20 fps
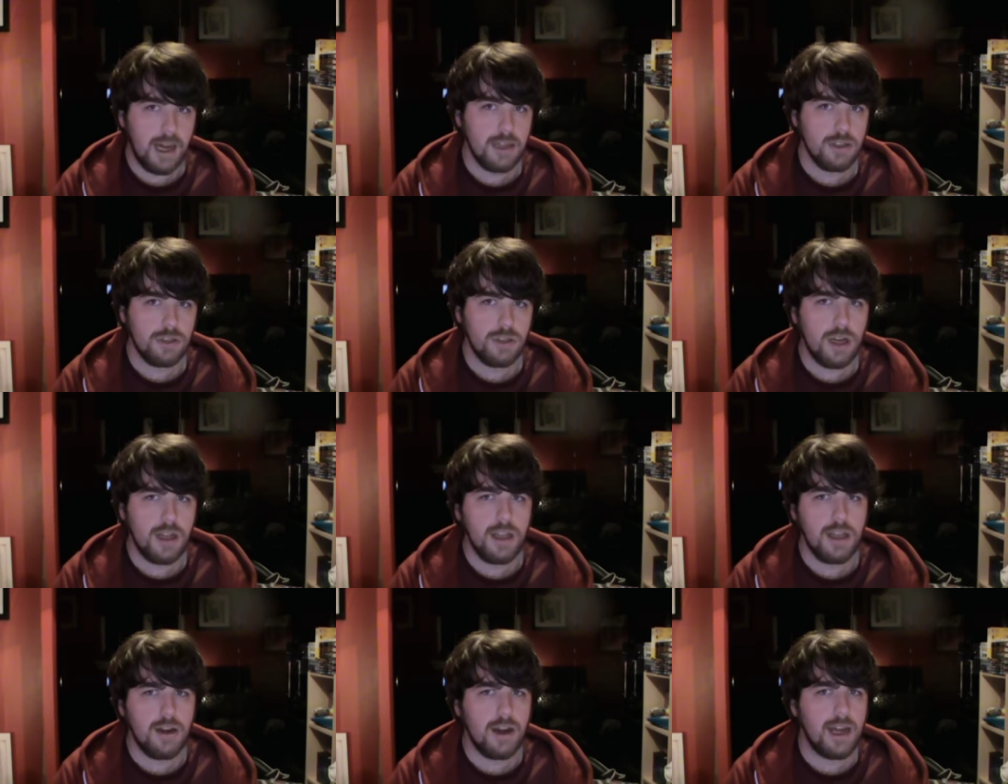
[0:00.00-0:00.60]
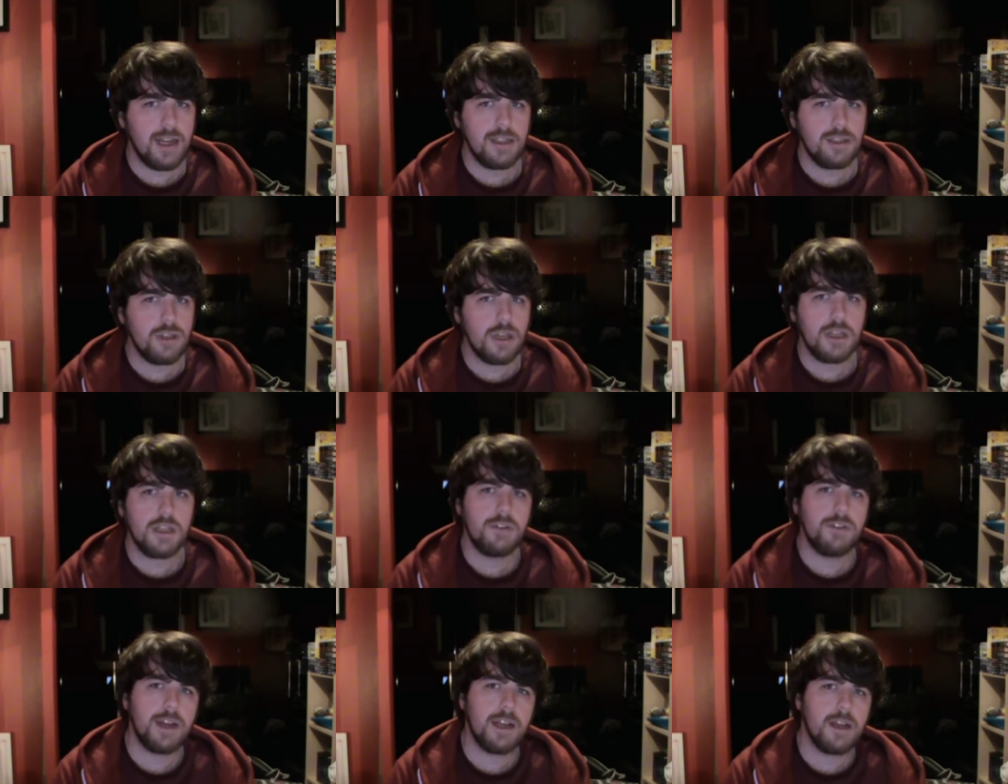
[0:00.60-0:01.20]
I strongly
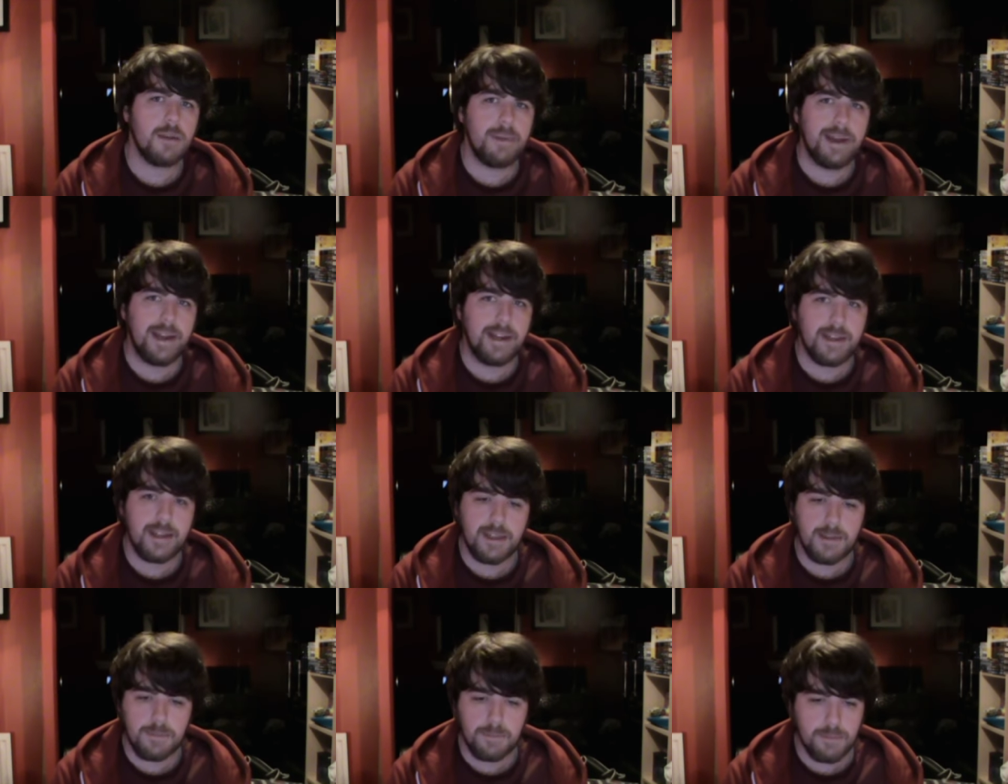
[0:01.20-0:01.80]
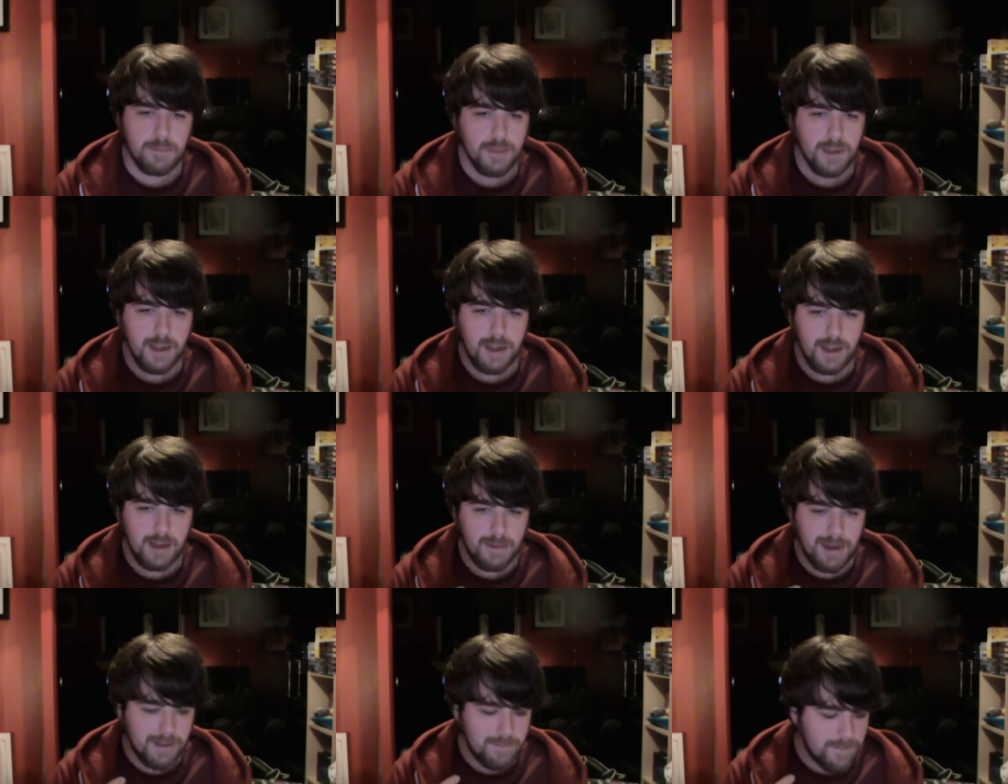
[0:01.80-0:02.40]
recommend it.
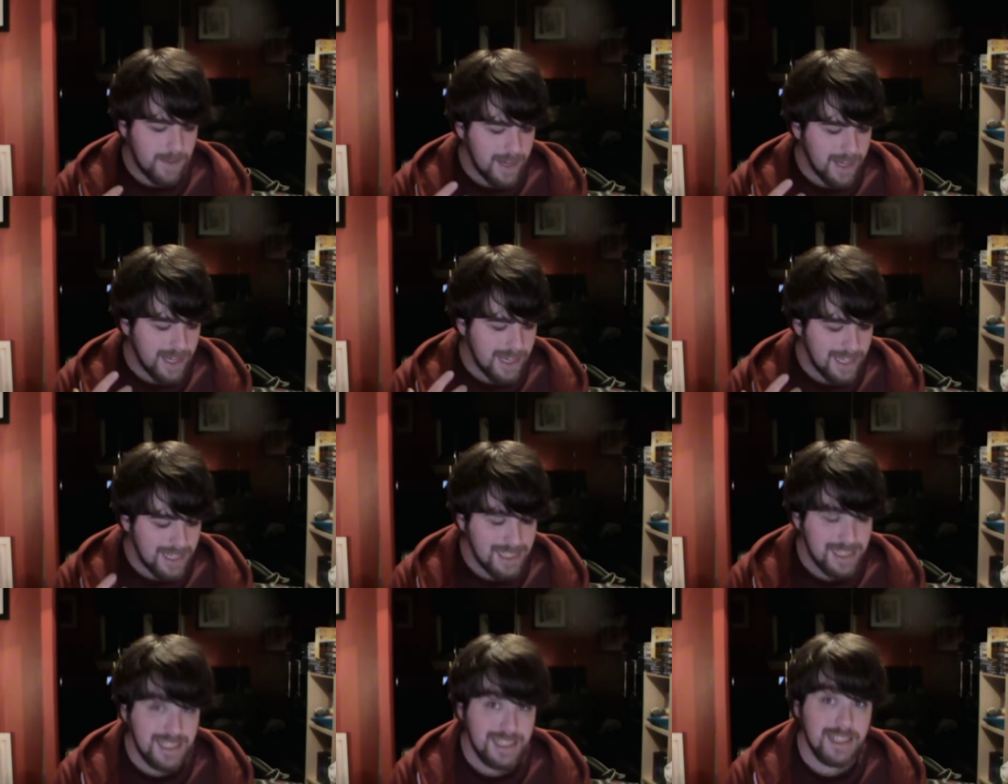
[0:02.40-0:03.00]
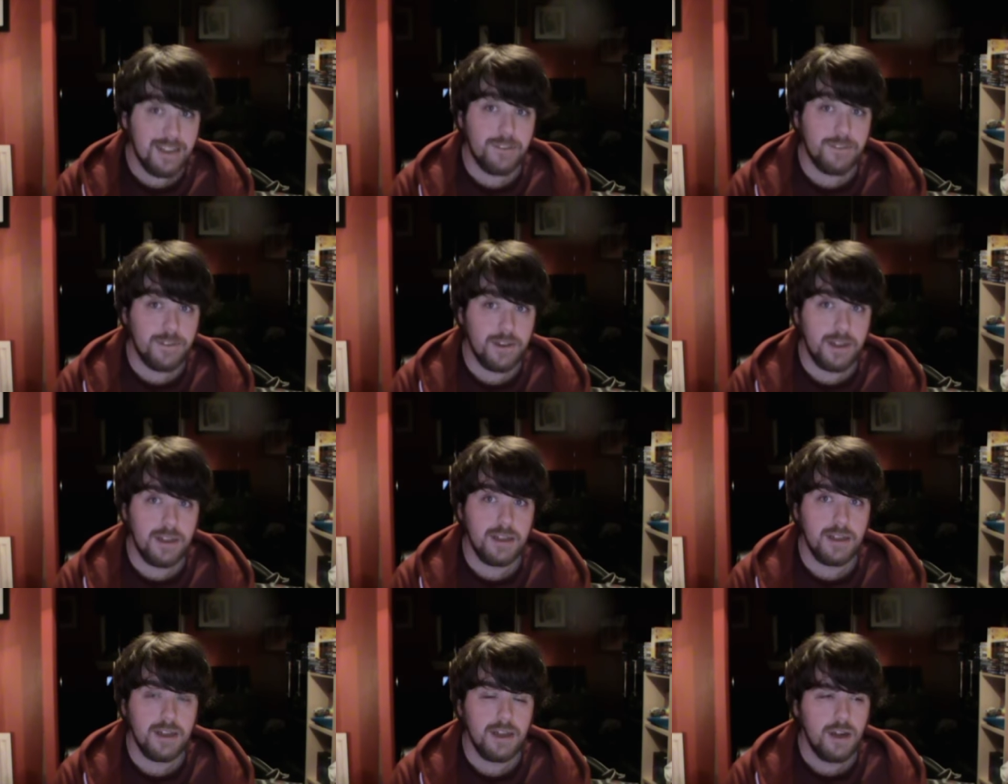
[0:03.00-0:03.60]
I think it is
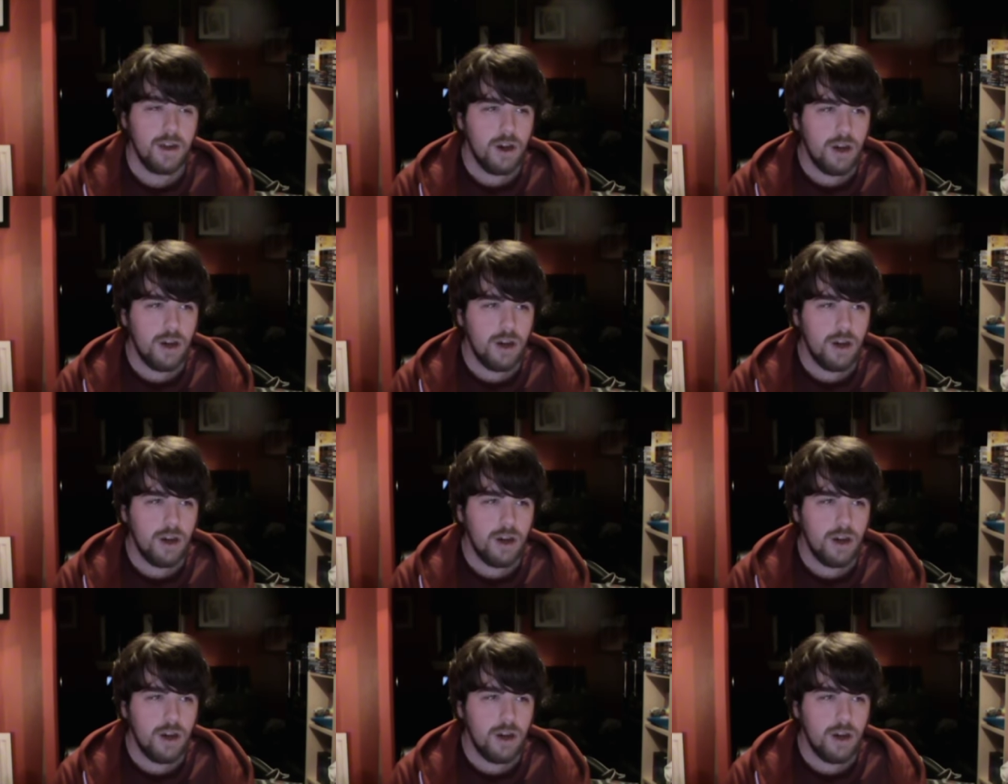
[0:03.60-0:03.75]
different.